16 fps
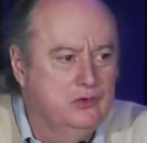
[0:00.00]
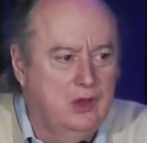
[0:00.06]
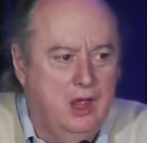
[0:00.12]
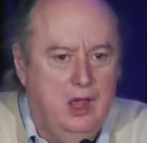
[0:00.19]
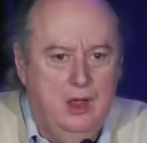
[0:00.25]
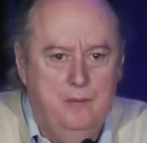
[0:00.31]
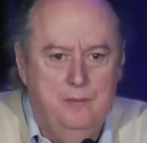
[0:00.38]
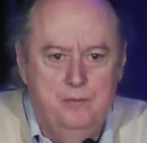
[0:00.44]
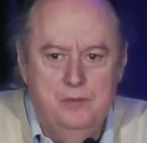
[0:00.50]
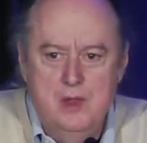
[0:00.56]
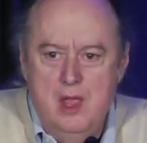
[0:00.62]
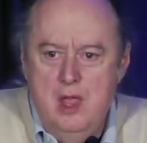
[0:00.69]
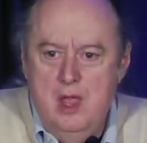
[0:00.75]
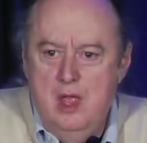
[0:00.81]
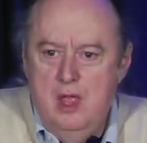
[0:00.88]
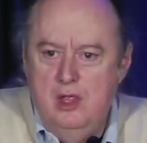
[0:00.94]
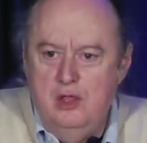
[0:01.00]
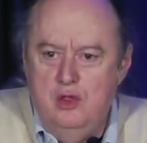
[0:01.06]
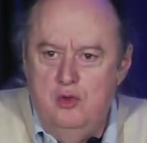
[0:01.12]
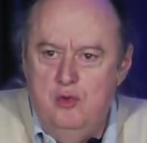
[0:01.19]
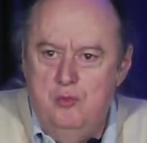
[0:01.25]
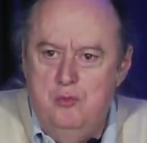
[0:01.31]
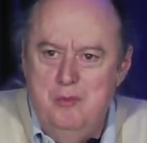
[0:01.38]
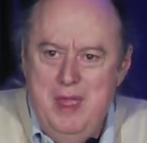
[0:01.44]
Um,
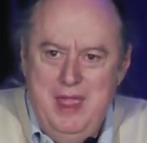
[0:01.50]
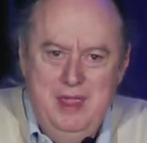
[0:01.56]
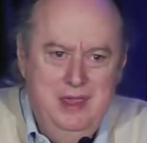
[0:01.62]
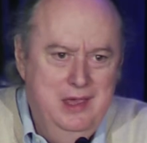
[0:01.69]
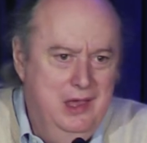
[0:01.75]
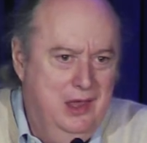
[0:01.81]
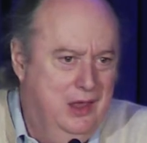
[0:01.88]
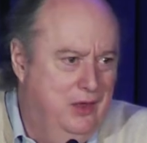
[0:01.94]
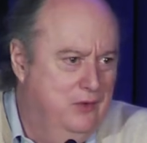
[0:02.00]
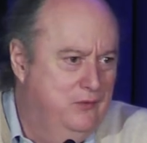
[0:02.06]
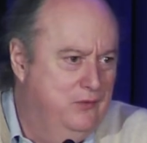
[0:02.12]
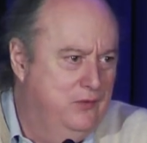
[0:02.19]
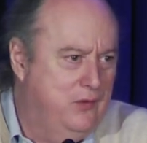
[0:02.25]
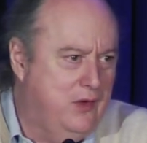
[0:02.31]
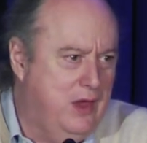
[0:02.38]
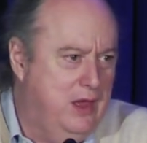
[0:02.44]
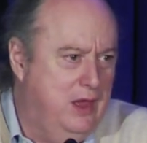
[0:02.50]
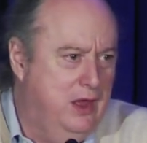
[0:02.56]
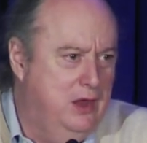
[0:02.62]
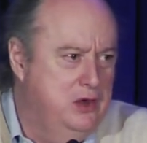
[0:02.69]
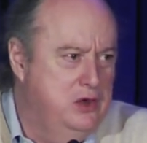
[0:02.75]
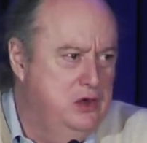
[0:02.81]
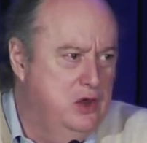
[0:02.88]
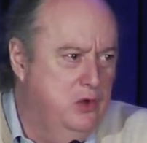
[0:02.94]
you may have uh,
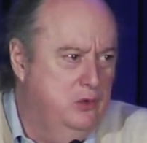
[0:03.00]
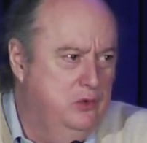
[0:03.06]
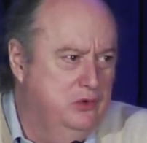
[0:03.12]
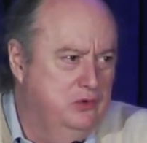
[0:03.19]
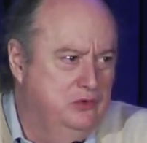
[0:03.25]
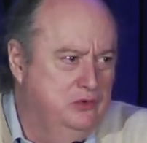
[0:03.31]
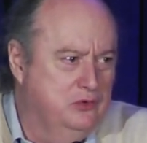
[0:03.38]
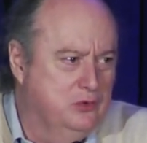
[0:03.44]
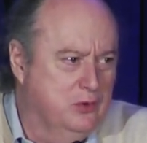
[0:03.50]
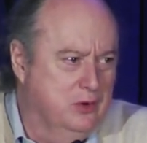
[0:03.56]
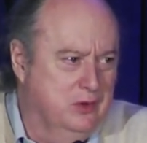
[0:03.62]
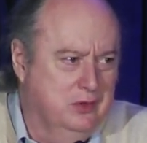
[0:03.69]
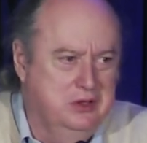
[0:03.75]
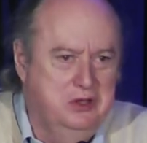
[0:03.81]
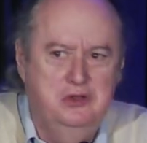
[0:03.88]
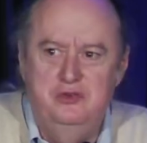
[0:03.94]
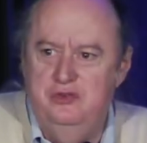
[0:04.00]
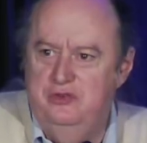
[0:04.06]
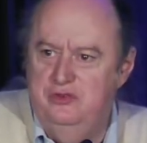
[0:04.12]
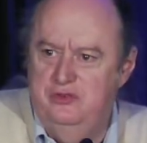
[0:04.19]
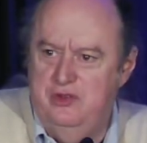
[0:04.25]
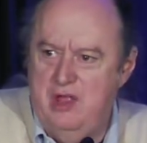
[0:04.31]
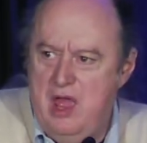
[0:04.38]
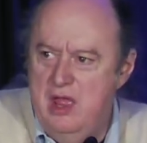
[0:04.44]
noticed or at least
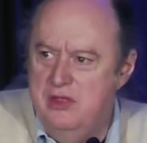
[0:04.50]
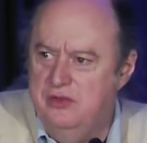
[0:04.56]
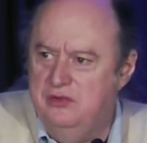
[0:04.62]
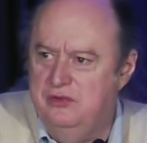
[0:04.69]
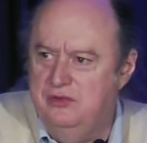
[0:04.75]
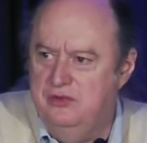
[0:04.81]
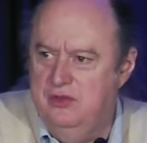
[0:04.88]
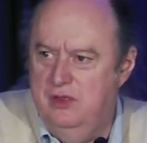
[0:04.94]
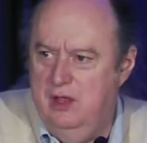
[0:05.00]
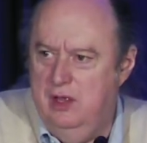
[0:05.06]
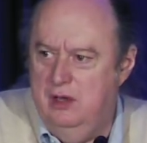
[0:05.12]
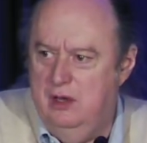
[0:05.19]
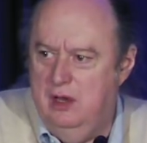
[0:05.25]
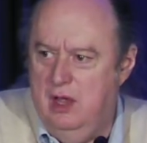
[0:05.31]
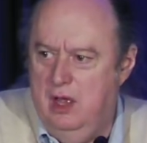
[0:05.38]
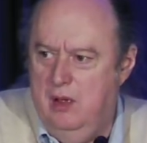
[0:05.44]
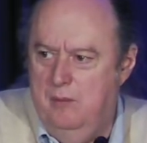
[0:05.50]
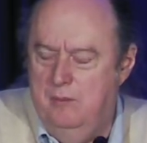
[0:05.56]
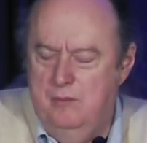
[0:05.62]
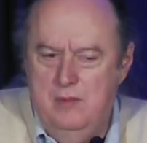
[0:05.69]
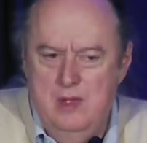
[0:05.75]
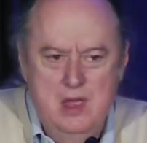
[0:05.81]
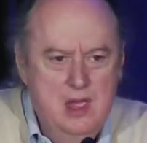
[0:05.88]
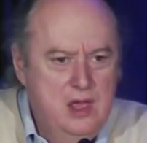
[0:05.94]
sensed that
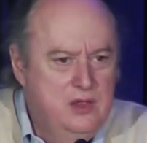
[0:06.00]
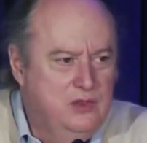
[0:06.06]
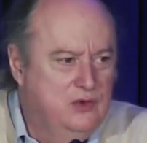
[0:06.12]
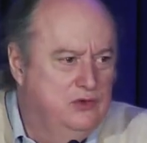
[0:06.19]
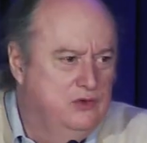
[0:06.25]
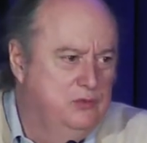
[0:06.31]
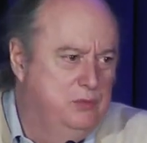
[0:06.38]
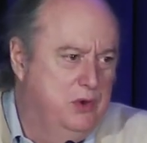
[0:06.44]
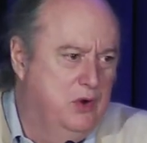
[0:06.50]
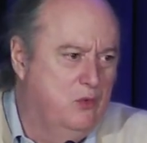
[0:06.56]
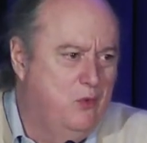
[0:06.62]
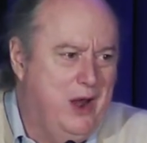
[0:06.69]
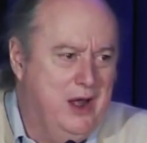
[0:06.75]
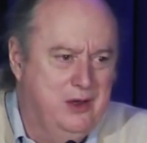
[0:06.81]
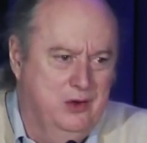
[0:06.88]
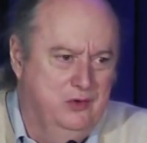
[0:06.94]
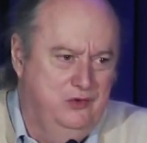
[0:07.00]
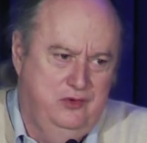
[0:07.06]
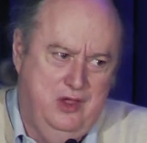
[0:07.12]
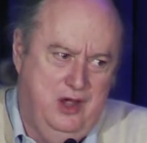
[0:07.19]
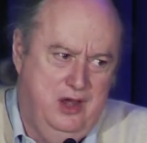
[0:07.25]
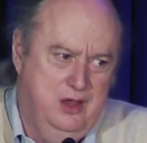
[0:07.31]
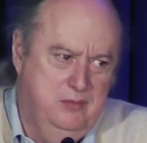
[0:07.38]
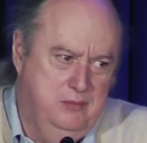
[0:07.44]
um, this has been a record
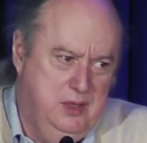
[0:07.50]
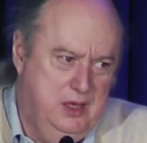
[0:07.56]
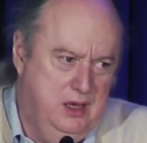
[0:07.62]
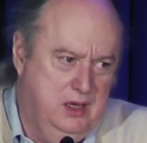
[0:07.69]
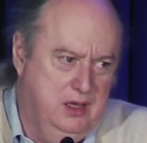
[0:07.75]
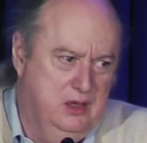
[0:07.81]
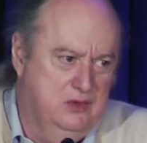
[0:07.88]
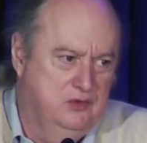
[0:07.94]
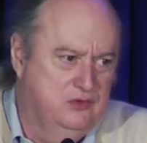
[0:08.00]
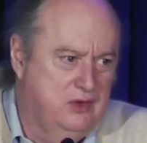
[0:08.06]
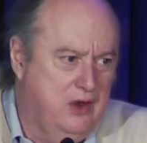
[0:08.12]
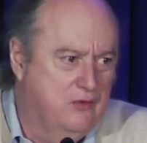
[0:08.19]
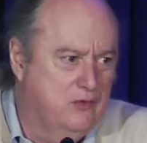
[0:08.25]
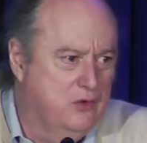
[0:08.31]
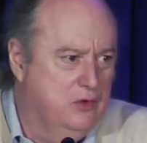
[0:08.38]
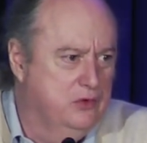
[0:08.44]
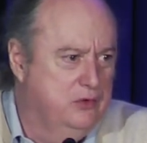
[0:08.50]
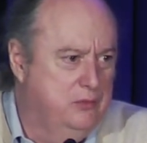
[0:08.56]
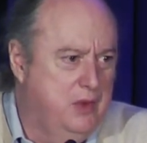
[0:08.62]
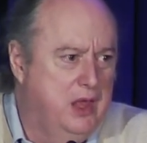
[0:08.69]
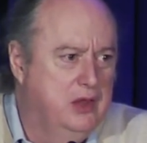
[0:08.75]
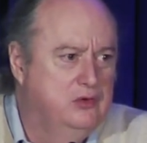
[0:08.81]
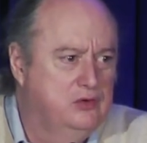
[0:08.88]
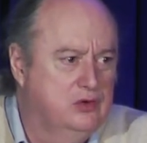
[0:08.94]
setting meeting in several
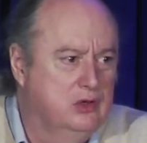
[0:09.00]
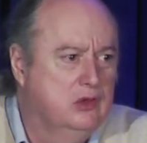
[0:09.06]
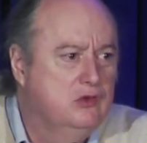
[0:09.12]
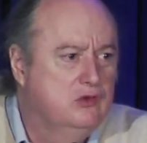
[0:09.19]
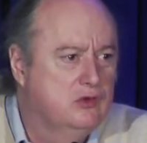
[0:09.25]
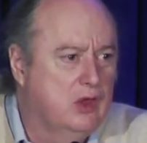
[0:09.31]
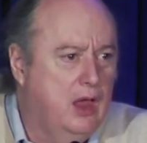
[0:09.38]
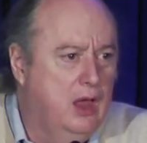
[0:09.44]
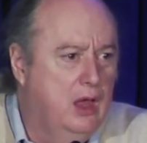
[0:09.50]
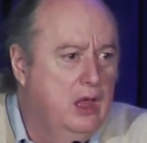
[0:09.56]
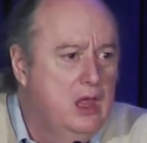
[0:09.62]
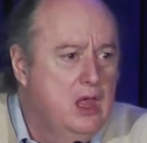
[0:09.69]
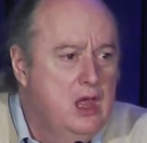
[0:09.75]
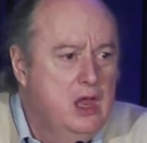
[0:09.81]
dimensions, uh,